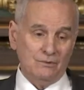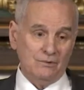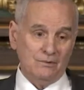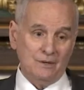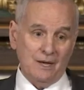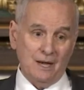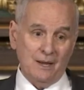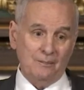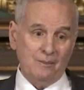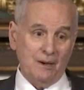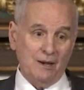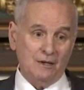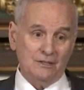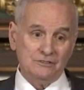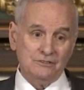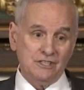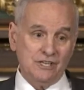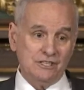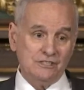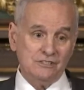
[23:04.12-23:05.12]
I
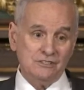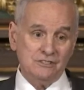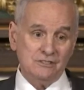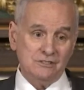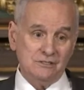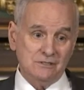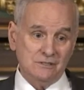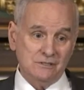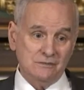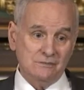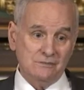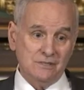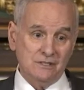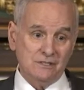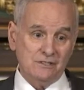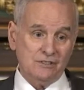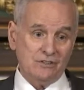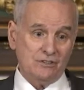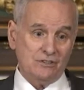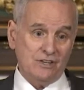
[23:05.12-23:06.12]
apologize to
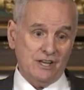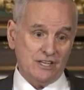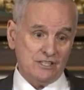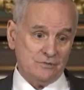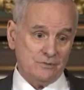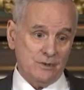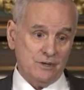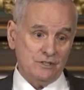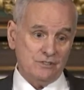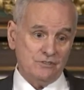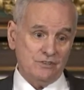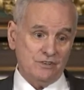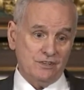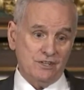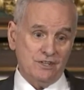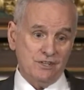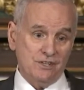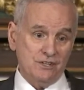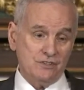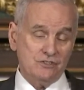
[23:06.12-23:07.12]
Minnesota taxpayers for
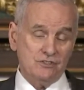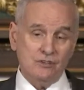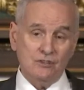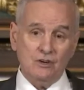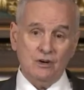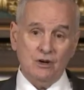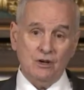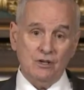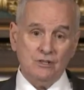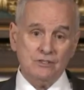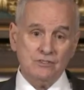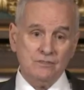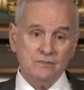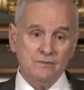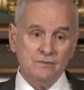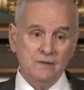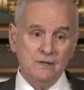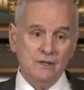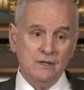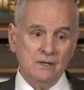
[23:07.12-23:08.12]
the additional cost.
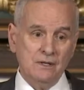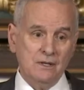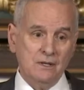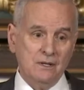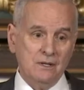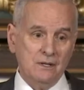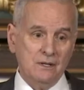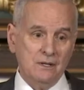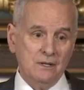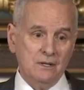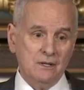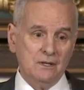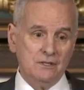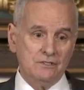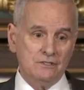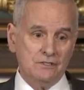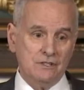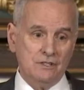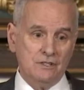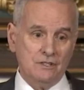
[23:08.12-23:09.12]

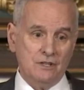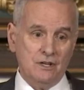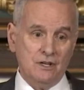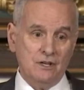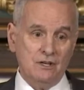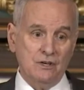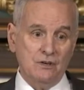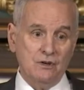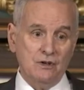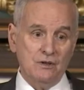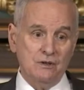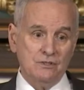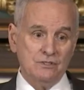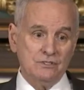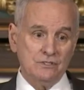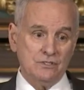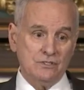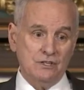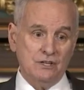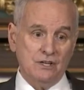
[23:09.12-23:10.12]
It's an
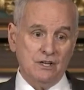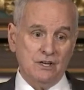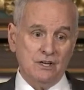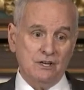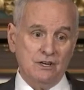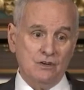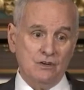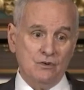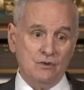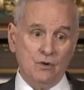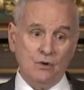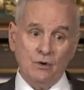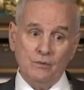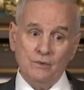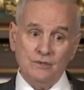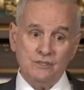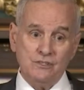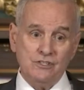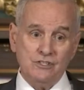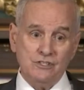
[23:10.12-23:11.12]

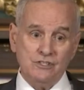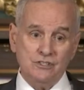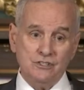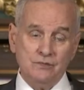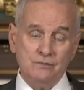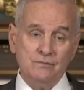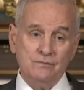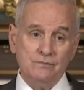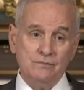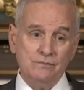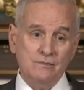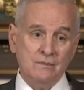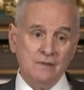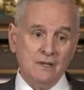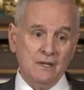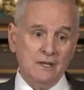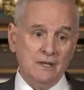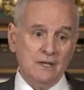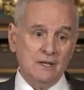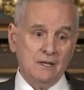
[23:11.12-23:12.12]
enormous system.
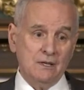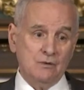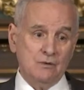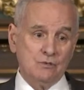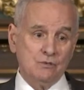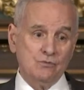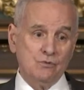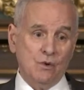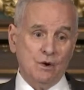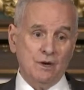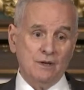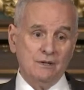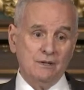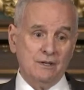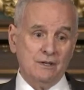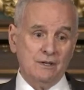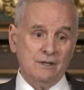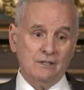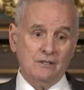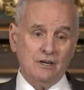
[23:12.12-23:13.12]
It was
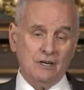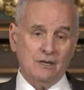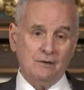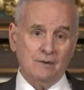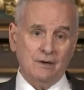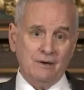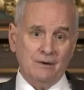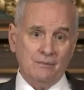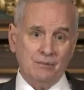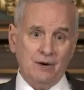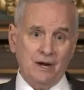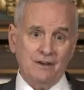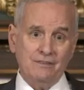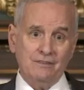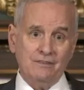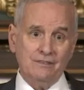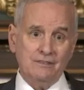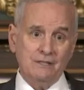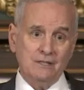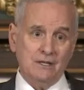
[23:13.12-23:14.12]
one, talk about a
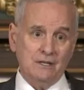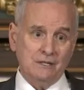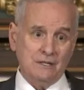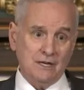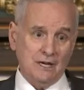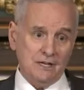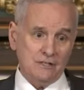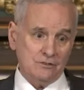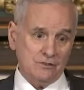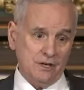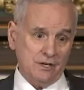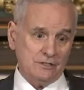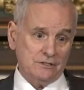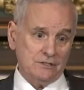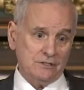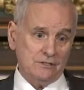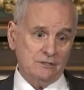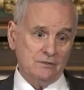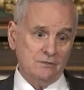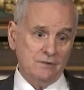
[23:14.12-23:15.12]
private
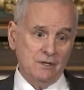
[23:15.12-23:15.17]
contractor.